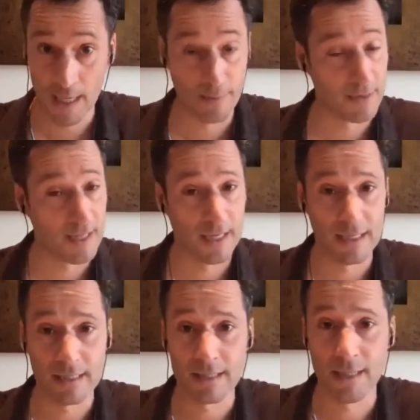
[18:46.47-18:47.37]
Everything
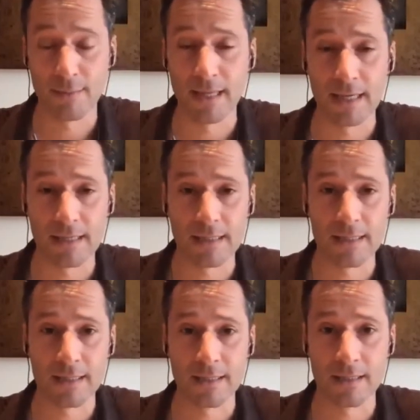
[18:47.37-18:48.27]
is
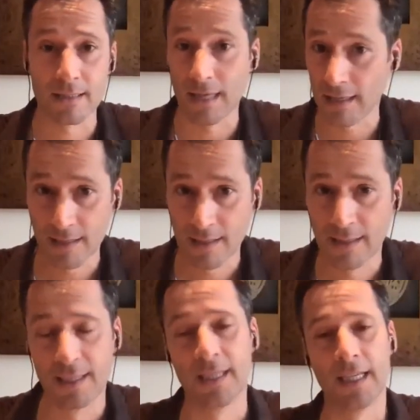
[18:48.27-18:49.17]
done
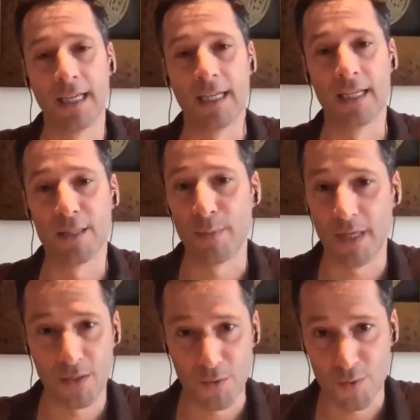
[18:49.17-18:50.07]
and is
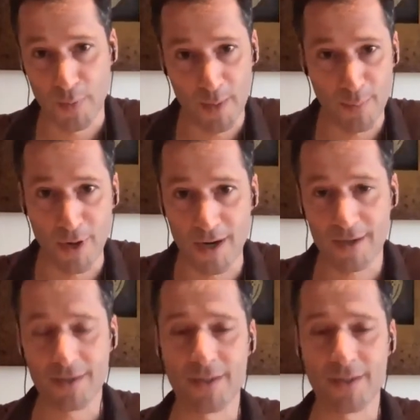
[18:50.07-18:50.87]
being used by partners.